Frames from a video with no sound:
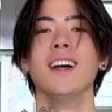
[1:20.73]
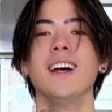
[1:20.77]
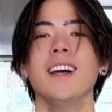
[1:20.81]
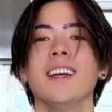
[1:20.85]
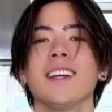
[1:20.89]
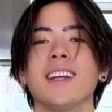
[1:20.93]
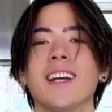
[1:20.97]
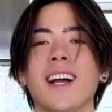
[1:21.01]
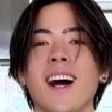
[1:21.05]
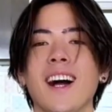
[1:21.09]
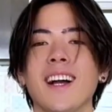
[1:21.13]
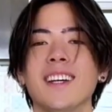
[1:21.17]

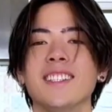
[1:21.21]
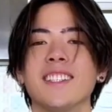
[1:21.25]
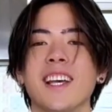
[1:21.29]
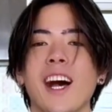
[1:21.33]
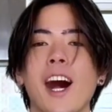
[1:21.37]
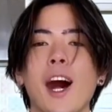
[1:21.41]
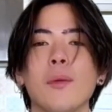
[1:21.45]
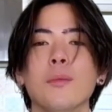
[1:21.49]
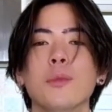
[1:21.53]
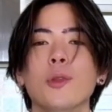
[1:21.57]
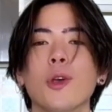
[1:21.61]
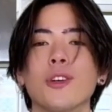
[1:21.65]
Hey guys,
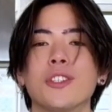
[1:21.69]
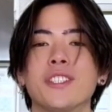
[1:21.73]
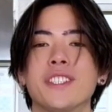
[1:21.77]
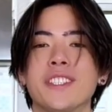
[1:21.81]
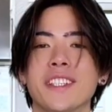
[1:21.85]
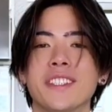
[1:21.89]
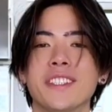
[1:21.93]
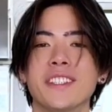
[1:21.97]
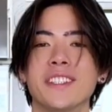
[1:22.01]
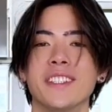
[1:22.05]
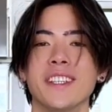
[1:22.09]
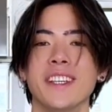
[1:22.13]
I'm Nox
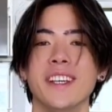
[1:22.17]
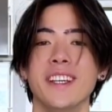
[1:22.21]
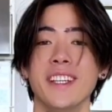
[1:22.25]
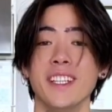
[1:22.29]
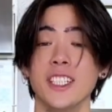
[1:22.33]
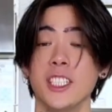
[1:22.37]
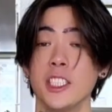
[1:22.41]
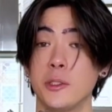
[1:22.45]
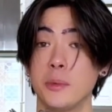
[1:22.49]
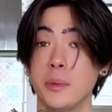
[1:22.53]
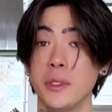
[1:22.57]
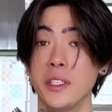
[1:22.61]

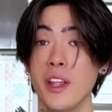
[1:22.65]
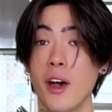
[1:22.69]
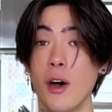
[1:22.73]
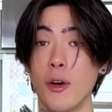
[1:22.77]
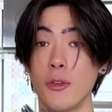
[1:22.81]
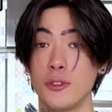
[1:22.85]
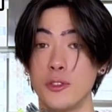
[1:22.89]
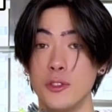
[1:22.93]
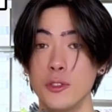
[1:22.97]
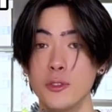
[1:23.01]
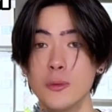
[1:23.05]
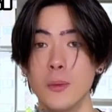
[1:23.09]
Sensei. It's been
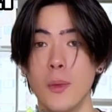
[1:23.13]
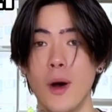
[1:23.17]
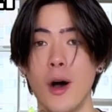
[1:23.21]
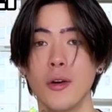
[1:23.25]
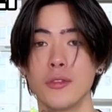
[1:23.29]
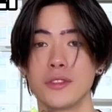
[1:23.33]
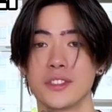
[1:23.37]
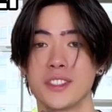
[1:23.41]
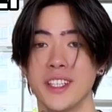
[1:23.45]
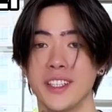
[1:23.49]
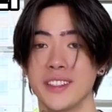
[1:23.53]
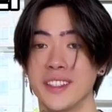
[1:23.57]
a few
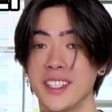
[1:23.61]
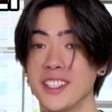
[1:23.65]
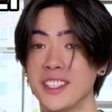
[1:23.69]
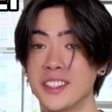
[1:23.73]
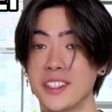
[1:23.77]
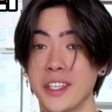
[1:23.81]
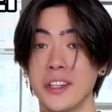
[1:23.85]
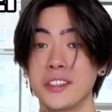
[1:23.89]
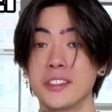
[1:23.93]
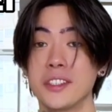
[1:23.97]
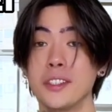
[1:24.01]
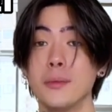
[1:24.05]
months that I
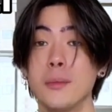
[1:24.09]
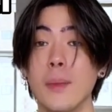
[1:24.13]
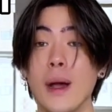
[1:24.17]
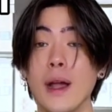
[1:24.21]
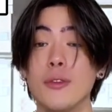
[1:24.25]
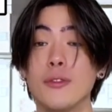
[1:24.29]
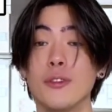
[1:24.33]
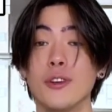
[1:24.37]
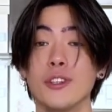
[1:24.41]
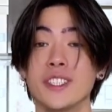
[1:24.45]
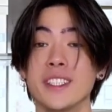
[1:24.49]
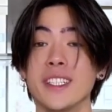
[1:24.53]
started
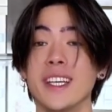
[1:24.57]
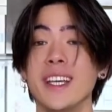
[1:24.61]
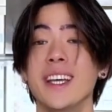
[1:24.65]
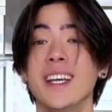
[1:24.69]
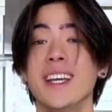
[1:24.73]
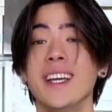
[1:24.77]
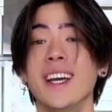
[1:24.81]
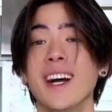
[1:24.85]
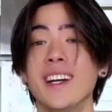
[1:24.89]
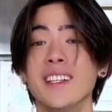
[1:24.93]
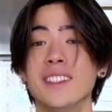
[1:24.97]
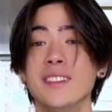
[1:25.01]
my first
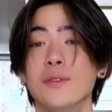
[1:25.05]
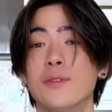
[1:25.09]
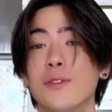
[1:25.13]
AI